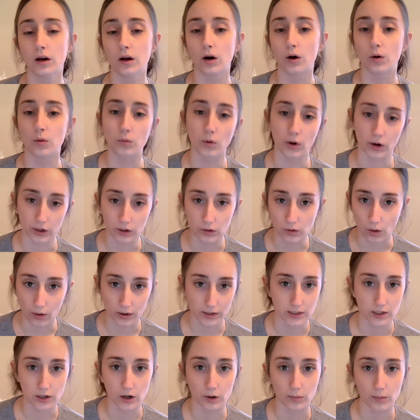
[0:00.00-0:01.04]
what you'd
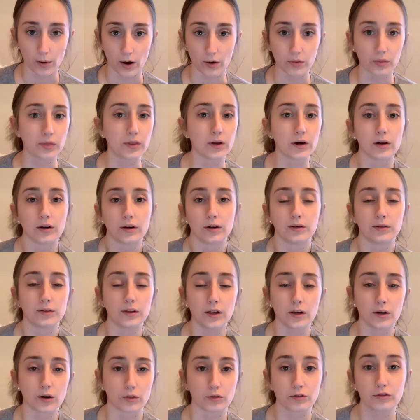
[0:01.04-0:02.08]
always hear about,
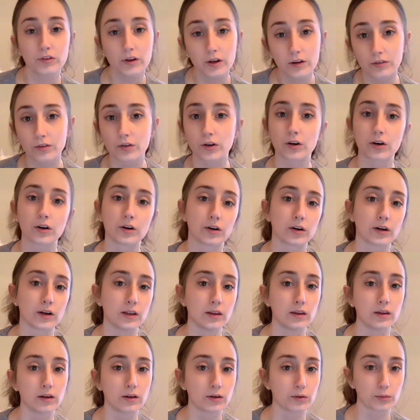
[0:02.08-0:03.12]
the fever
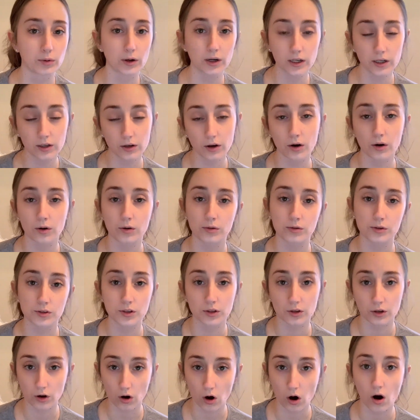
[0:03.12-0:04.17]
and the runny nose
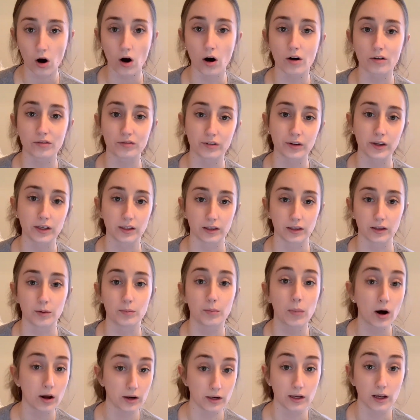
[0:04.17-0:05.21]
and the cough and the
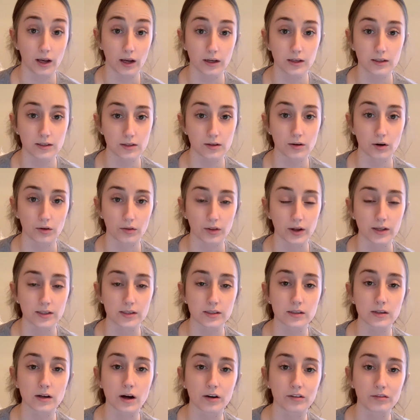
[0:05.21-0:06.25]
body aches and all that
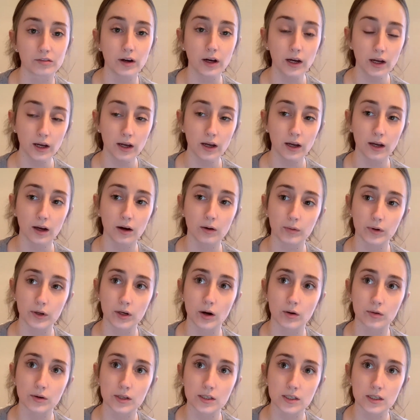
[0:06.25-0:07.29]
stuff. And we
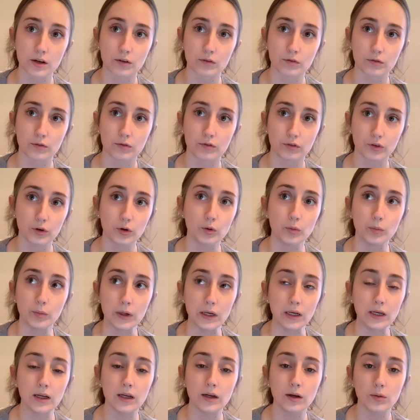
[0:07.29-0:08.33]
noticed that flu
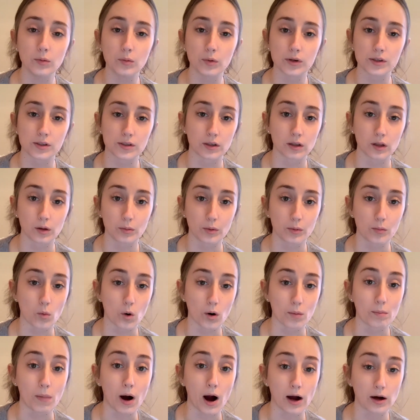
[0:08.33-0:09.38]
B was a little bit
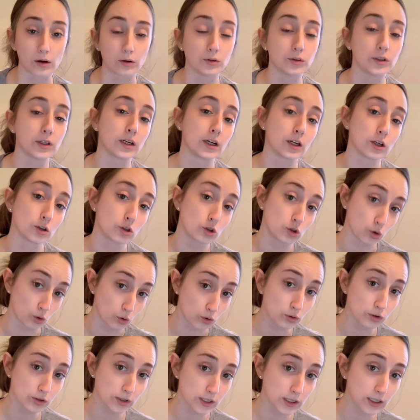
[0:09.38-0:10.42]
more mild in
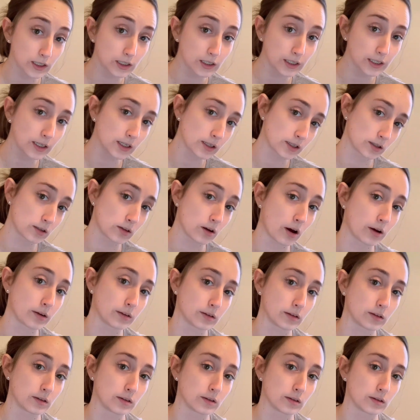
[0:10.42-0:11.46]
adults, at least,
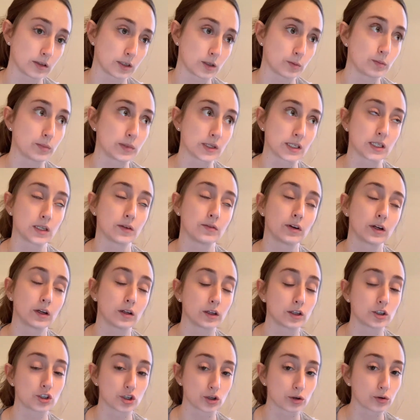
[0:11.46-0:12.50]
not
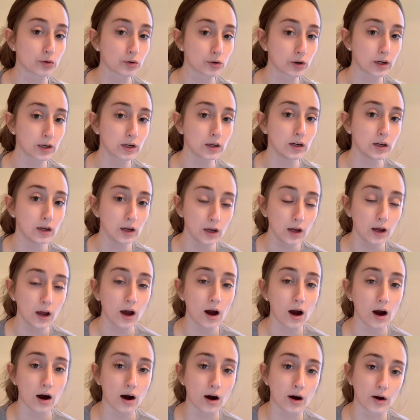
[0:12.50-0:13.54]
specifically children.
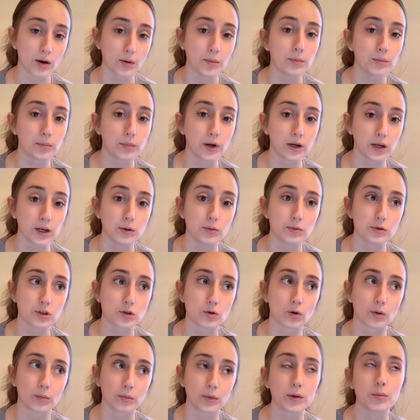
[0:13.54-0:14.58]
But it was
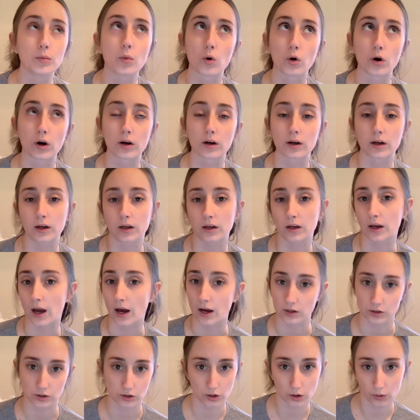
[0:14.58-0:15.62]
normally more
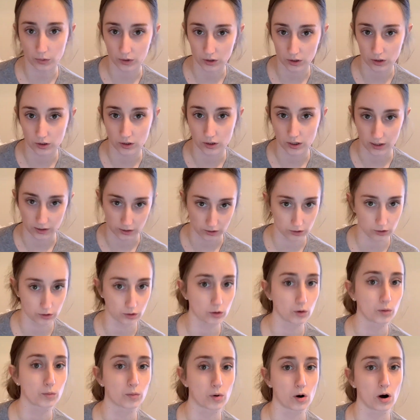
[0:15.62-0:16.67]

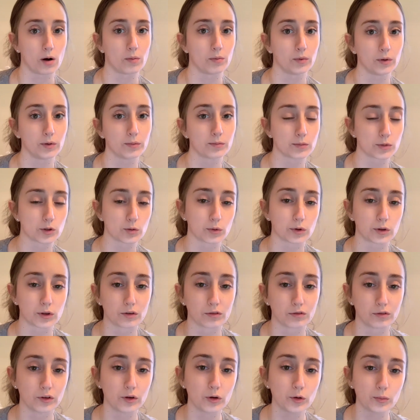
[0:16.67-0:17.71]
gastrointestinal problems with the
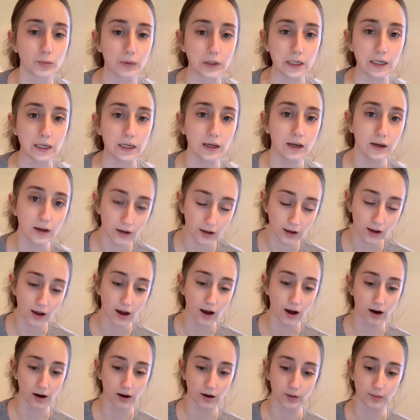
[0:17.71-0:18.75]
flu B.
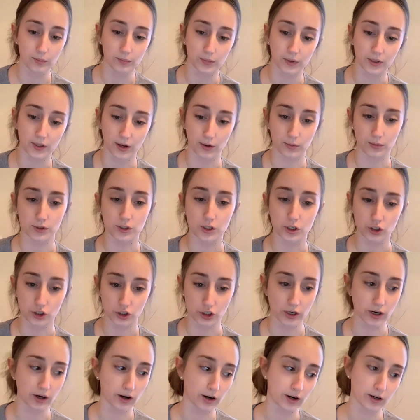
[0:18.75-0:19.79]
But that was this
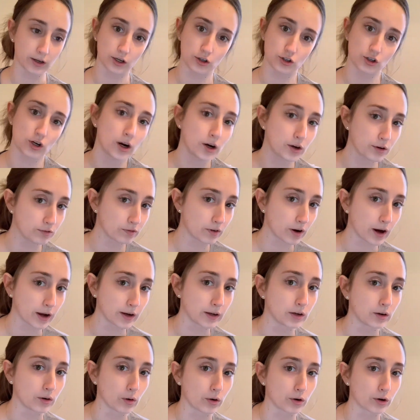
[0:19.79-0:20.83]
year, and I tried to
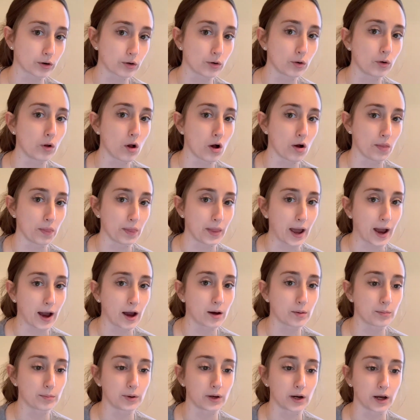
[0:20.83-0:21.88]
find an article on that, but